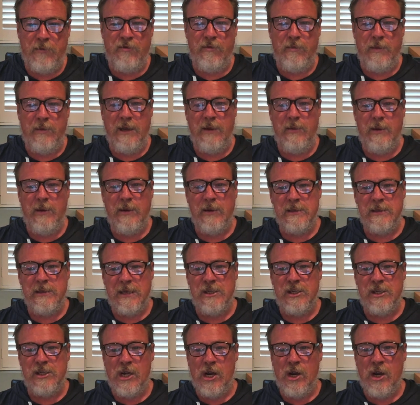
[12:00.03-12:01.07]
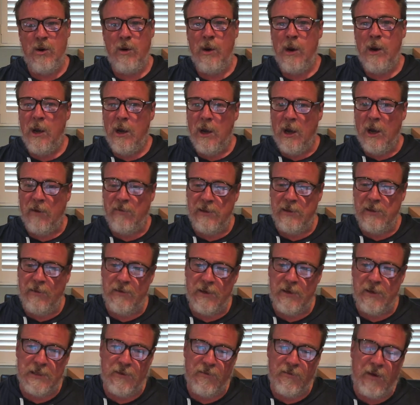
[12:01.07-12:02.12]
from me because, as you know, I've
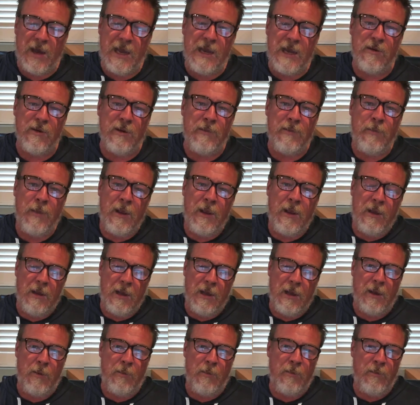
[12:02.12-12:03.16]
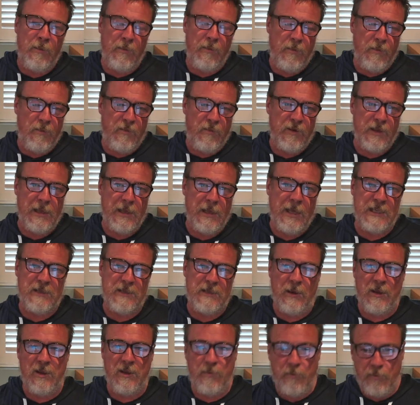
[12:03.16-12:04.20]
lived as a vagrant for the last
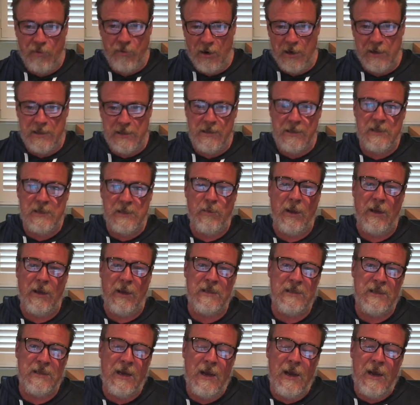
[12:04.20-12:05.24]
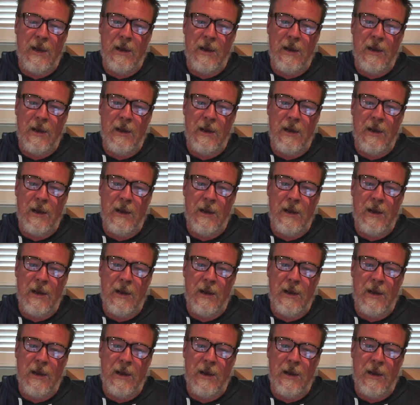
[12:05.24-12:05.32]
month prior to this place.